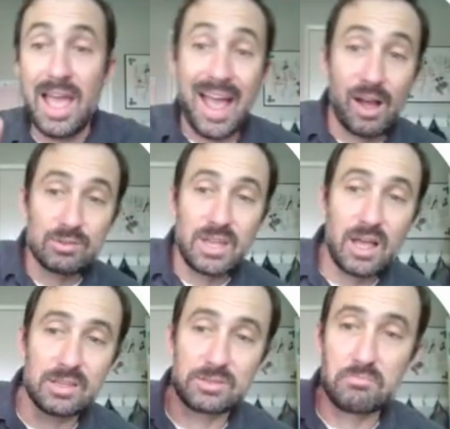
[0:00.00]
How
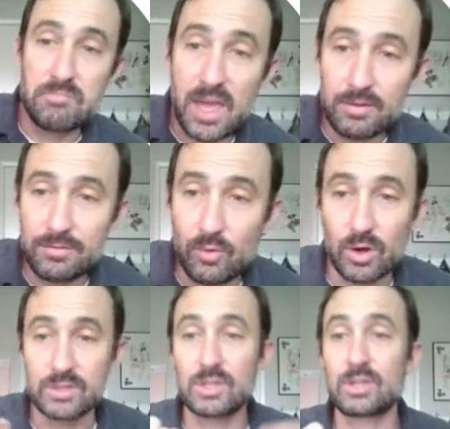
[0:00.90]
does
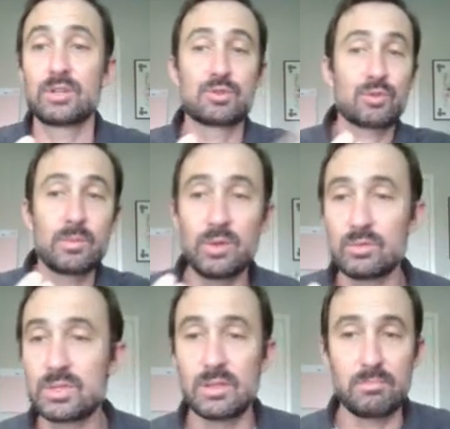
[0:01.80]
metaphors
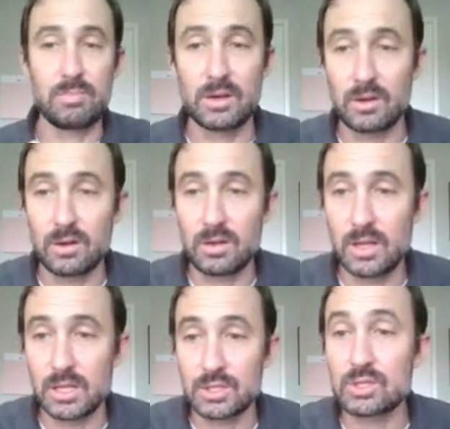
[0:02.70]
contribute to the bigger
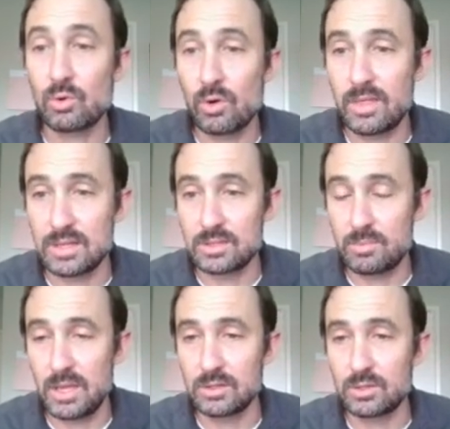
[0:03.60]
uh, story that's
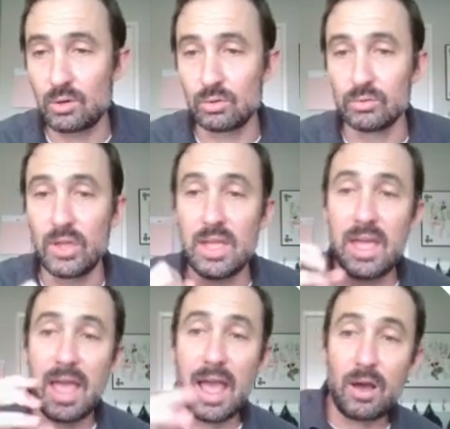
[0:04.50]
being told?
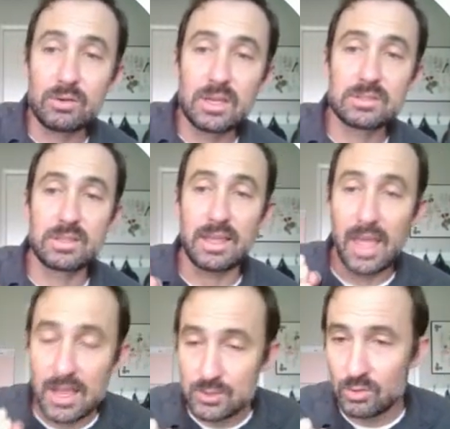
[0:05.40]
How does the
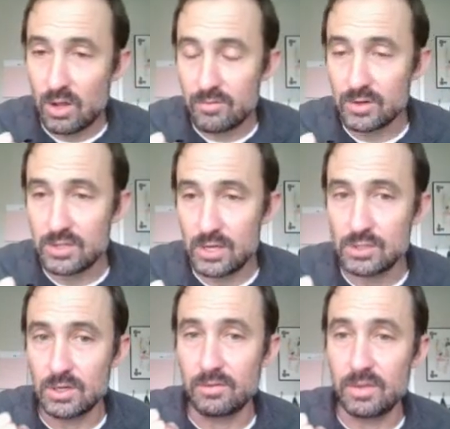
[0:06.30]
casual
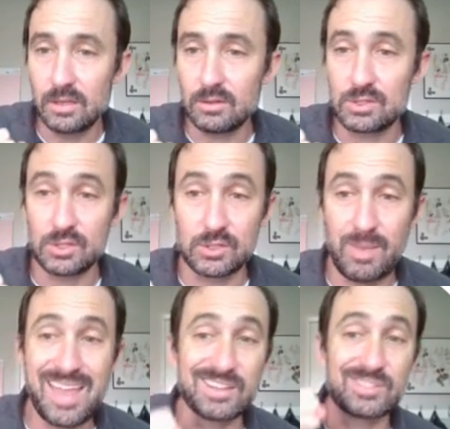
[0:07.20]
conversation of English and
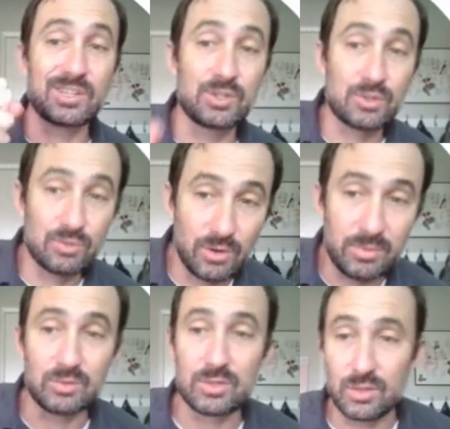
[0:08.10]
Spanish
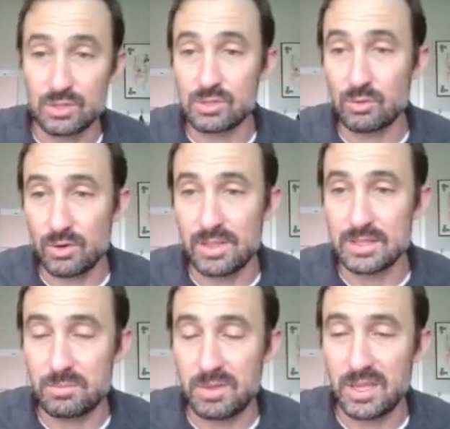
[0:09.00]
contribute to the story
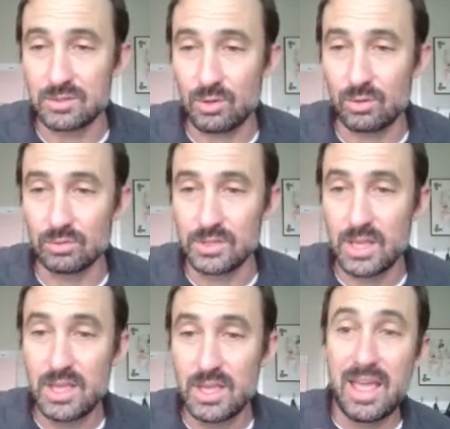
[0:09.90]
that's being told?
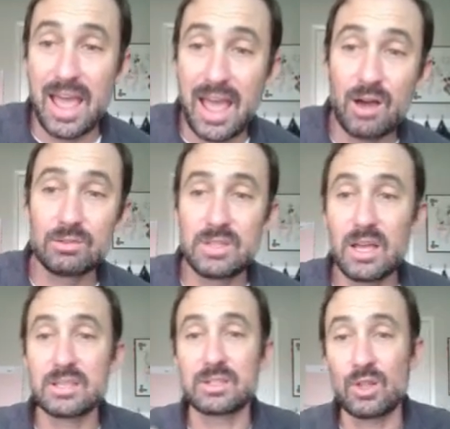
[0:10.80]
How
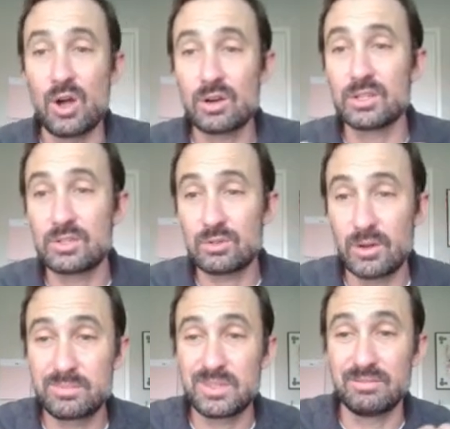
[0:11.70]
does long,
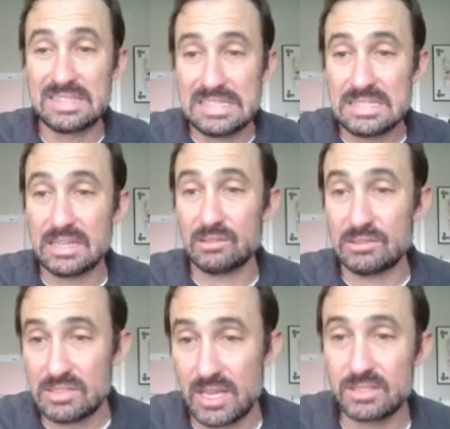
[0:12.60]
descriptive,
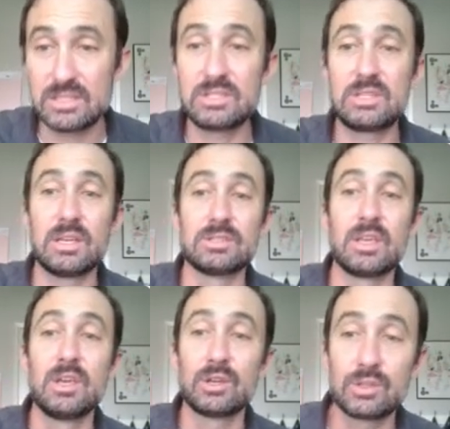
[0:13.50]
detailed sentences
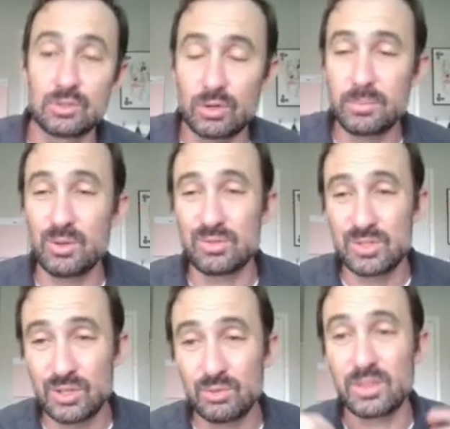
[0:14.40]
contribute
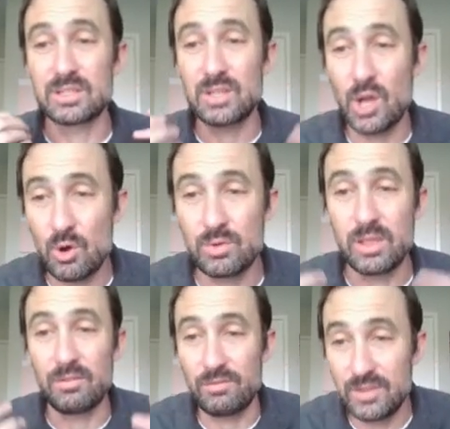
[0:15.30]
to the tone
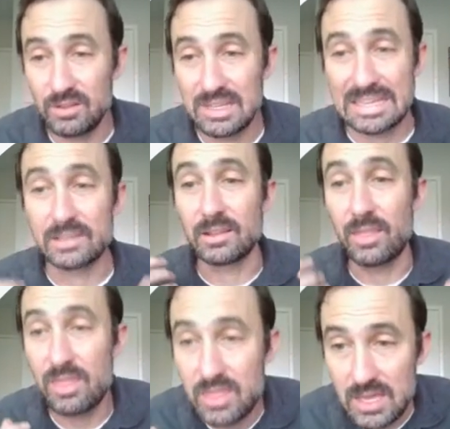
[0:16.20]
and the feeling and the
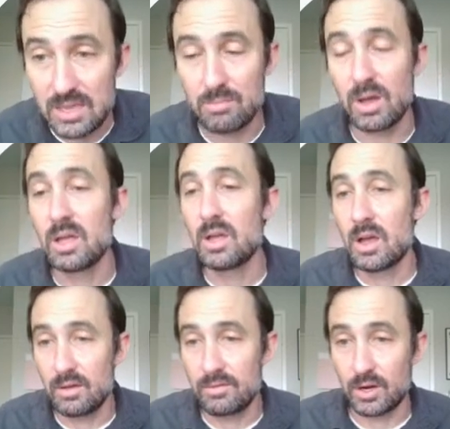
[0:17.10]
theme
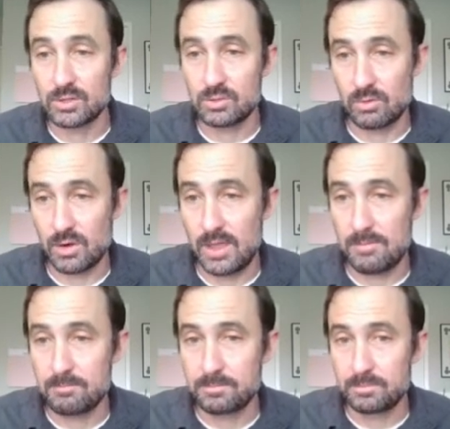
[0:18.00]
of our story?
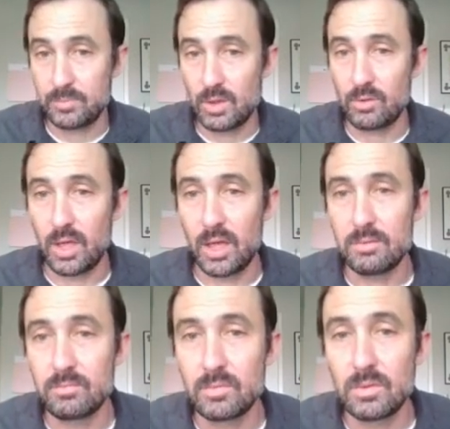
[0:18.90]
Okay.